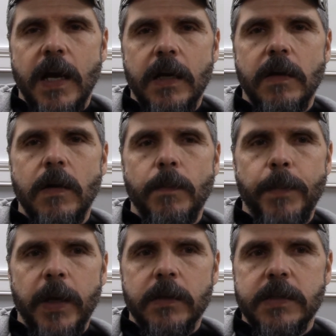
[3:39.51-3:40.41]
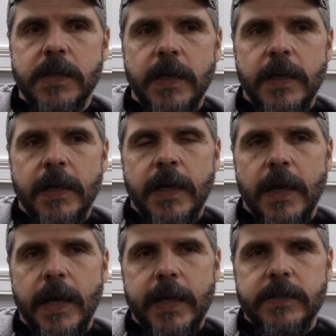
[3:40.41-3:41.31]
under her belt
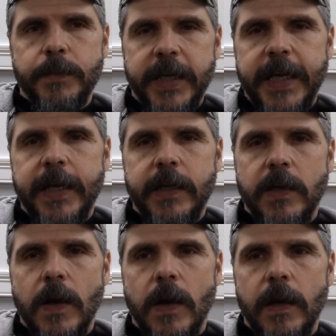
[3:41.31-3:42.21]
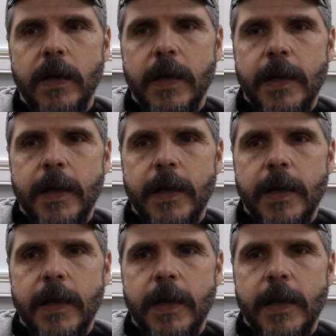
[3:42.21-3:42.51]
as a beginning dog.